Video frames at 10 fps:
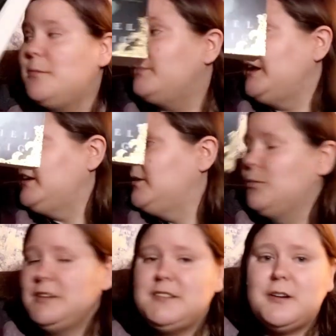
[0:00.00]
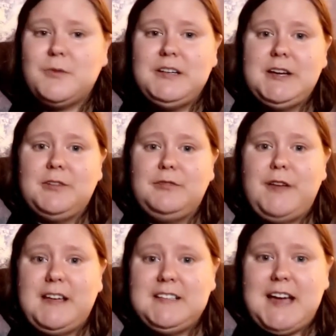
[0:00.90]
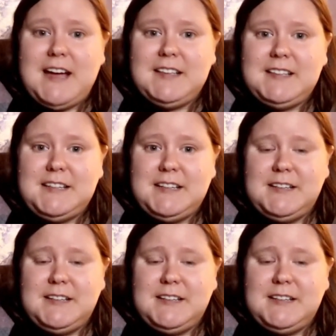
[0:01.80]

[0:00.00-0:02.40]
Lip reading: But One Dark Window, fantastic.